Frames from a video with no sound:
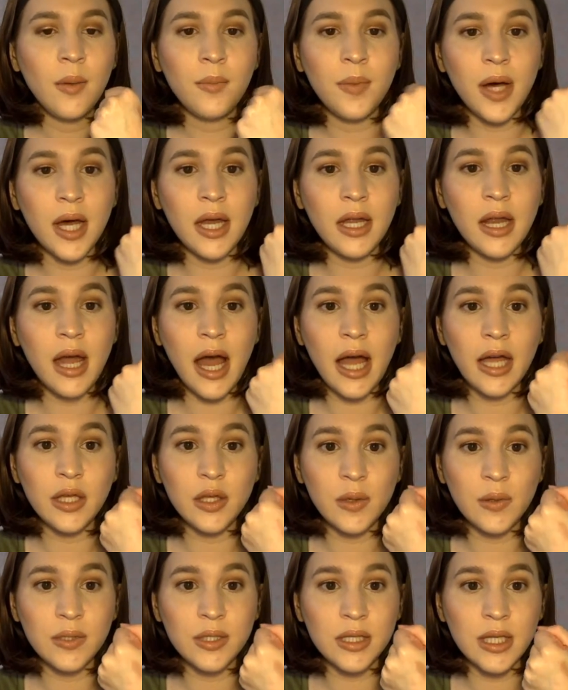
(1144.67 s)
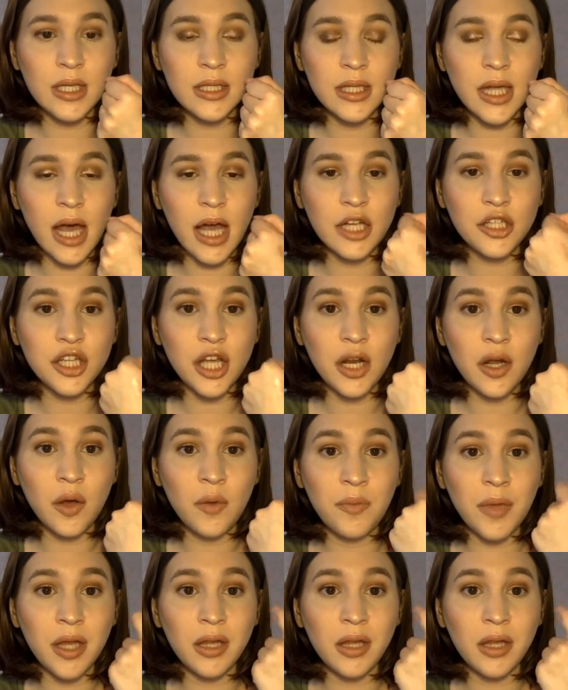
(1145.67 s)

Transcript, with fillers: but I use this eyeshadow on